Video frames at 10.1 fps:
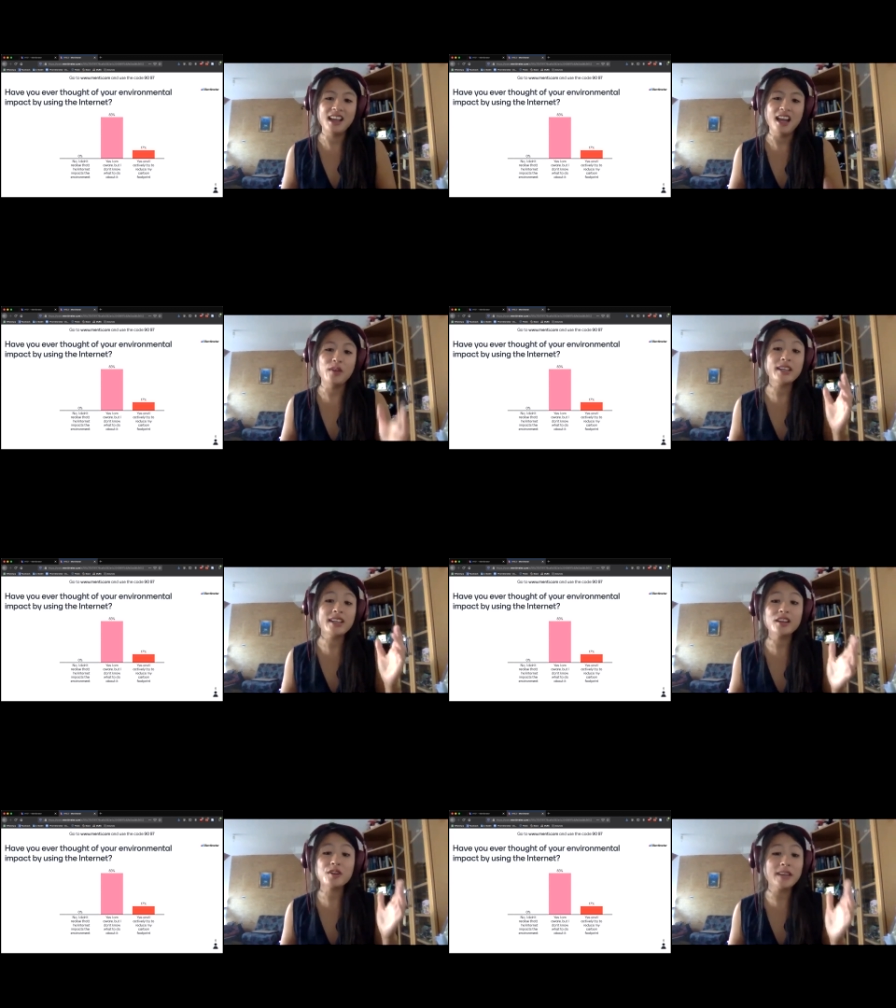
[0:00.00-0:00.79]
And we
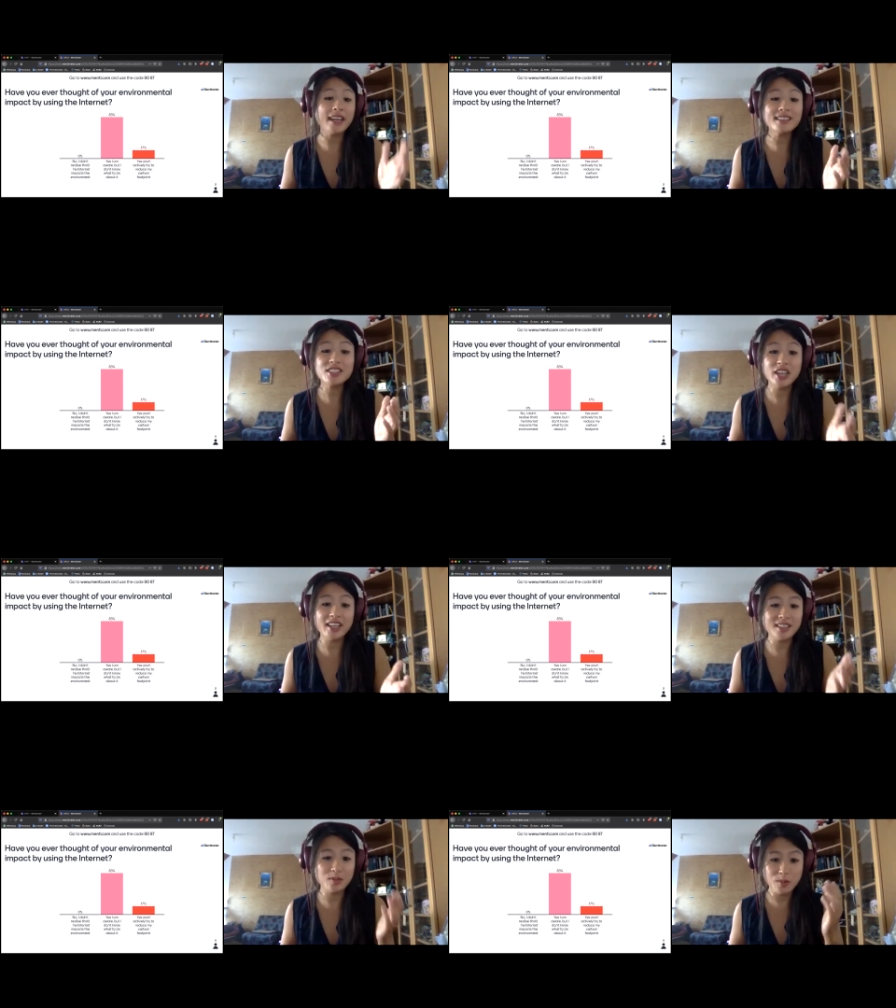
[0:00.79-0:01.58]
can create the
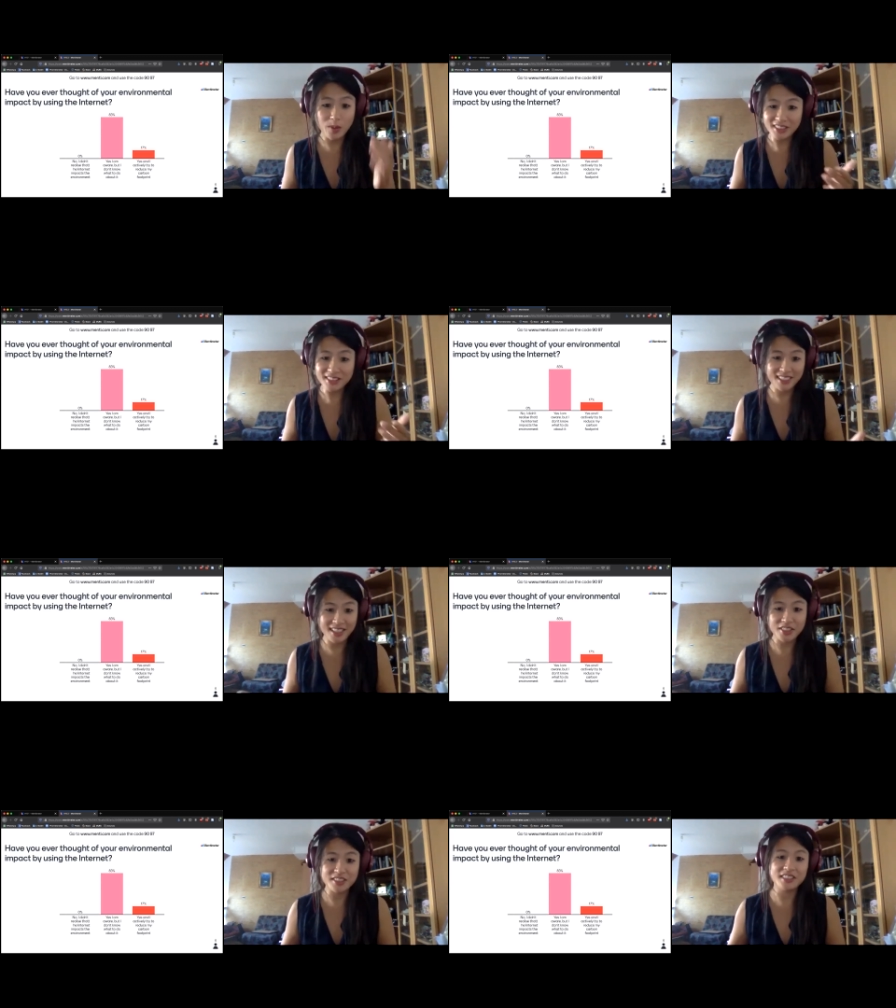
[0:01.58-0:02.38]
change that we want to see
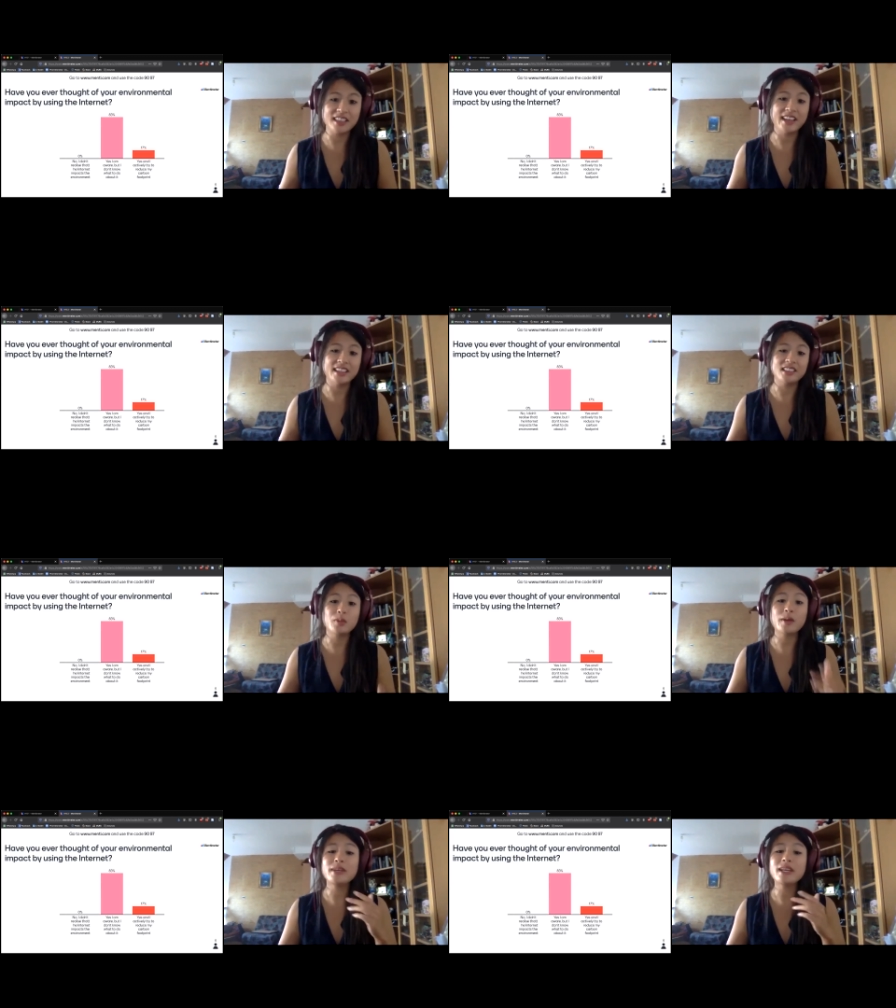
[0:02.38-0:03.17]
in our societies
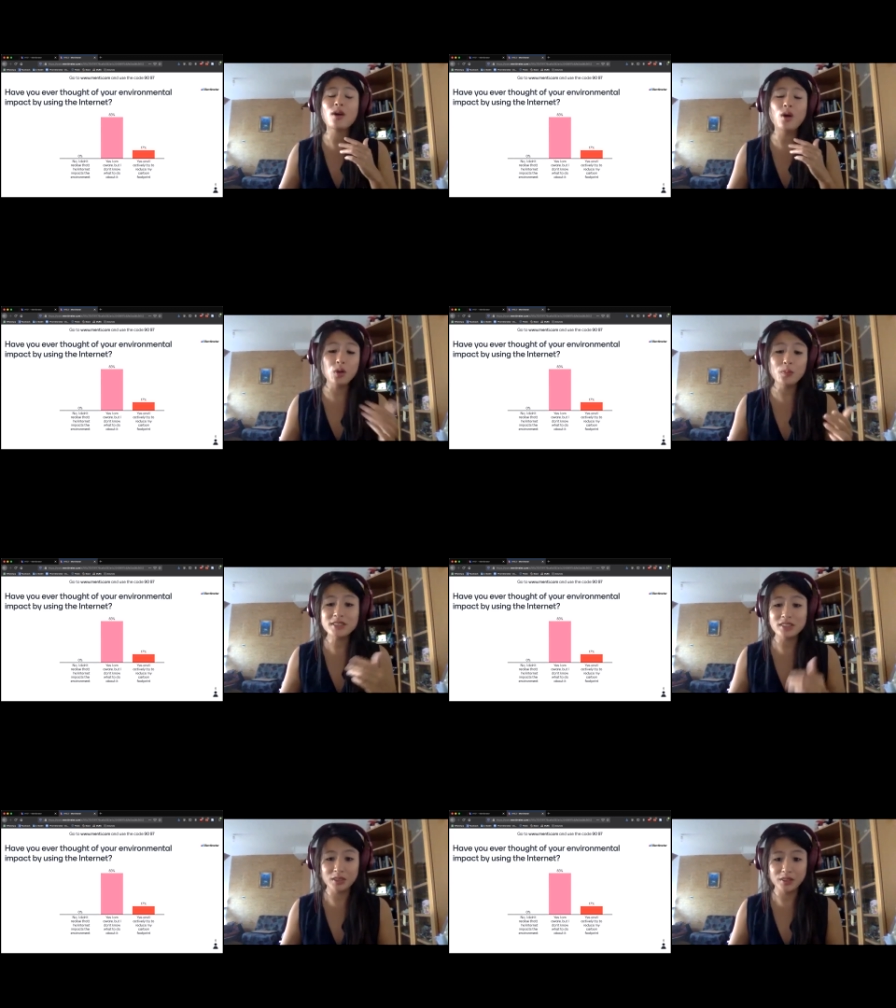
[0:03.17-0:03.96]
by being open
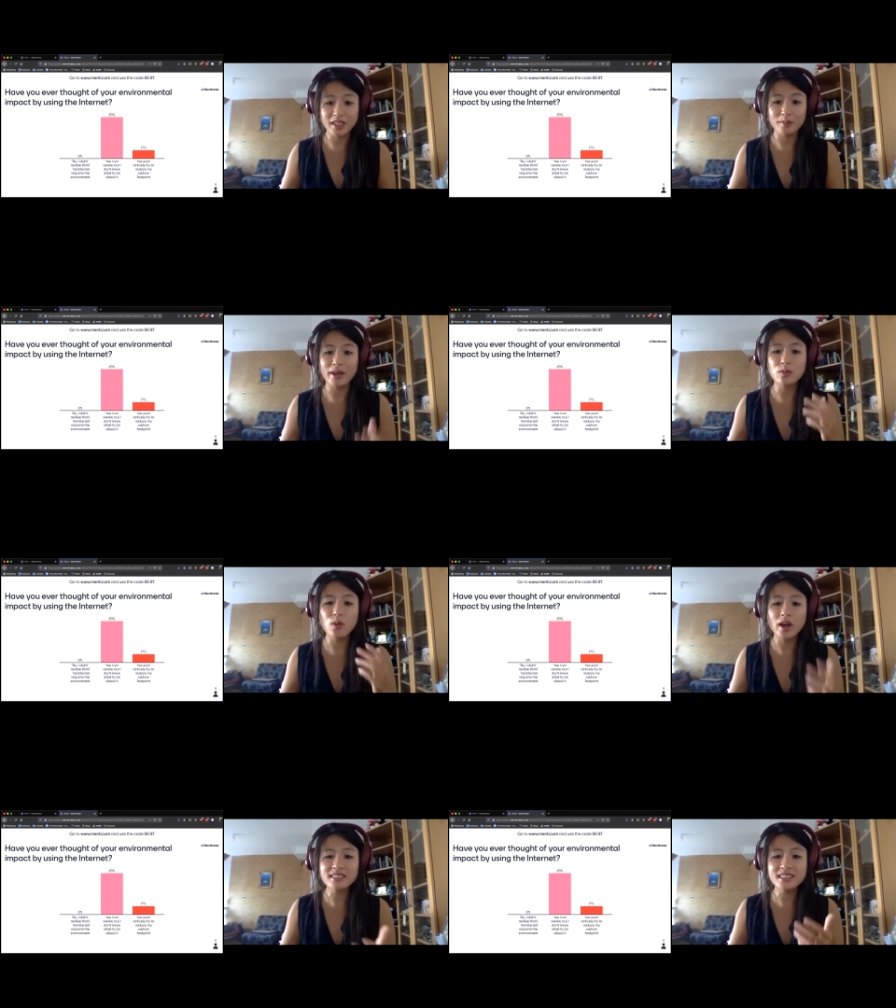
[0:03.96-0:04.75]
to learning, by
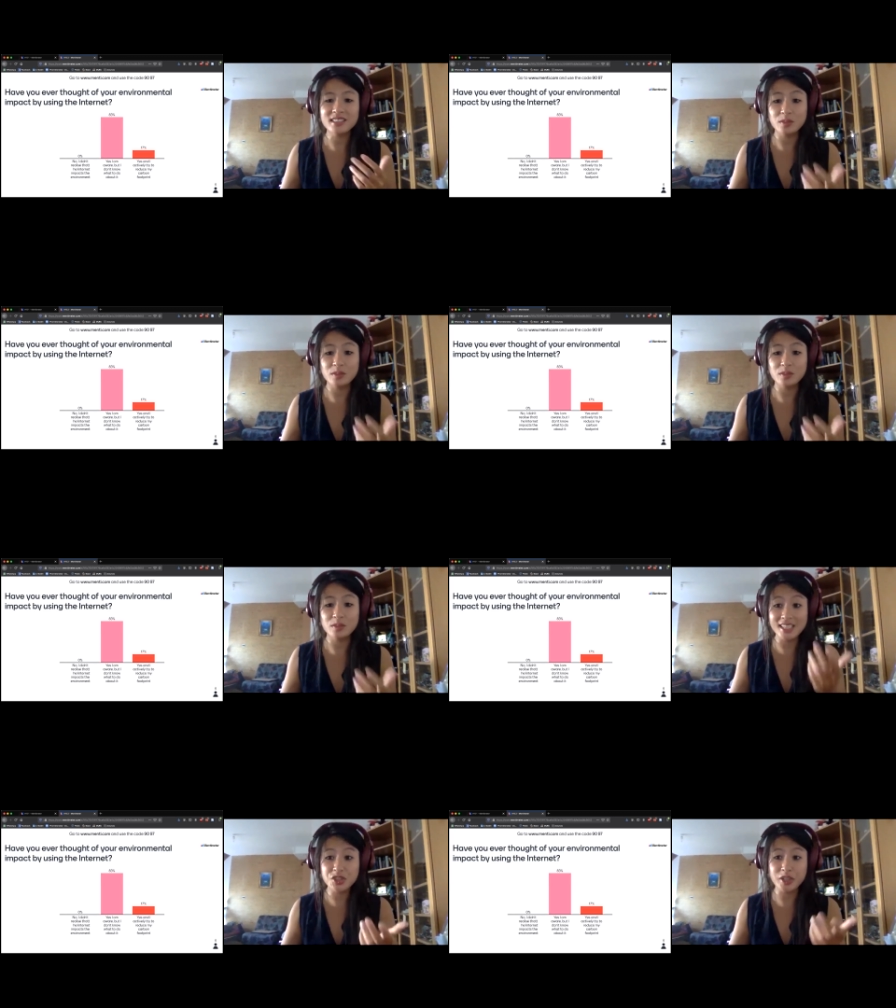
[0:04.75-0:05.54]
wanting to be a
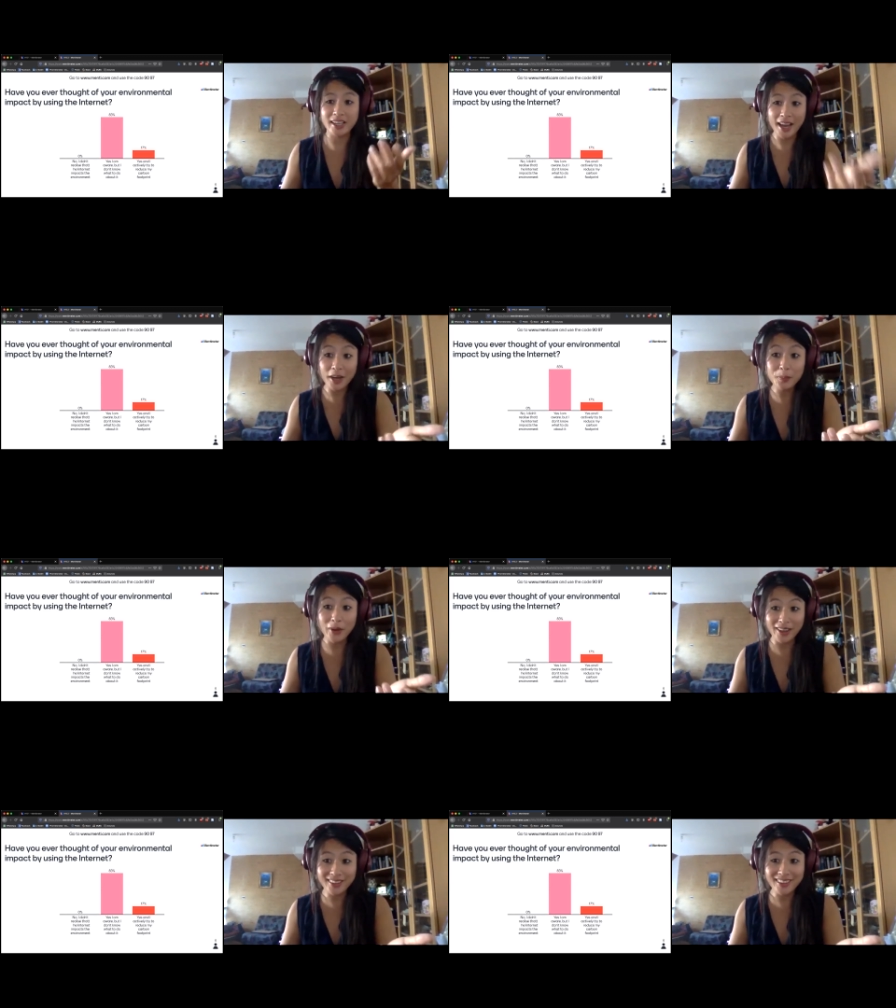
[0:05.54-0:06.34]
teacher and help
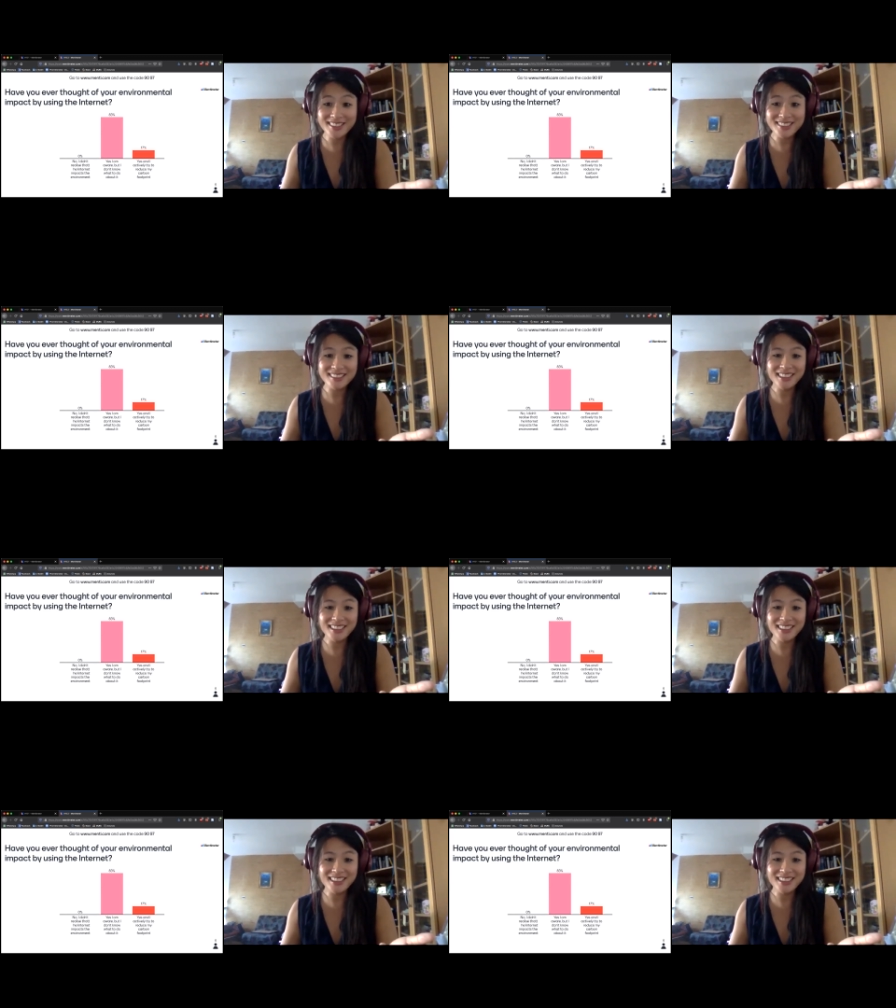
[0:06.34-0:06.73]
others,